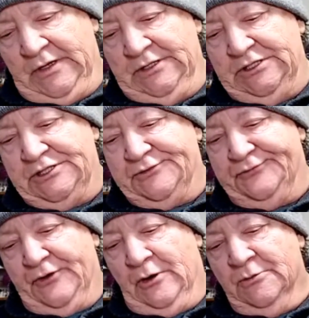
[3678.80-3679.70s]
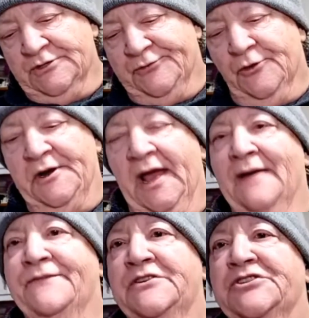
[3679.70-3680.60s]
It's almost four and a
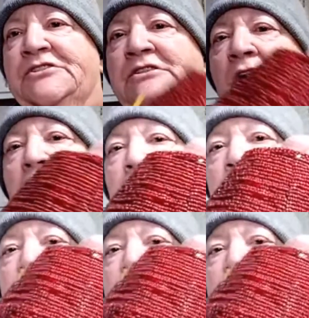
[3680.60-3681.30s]
half inches long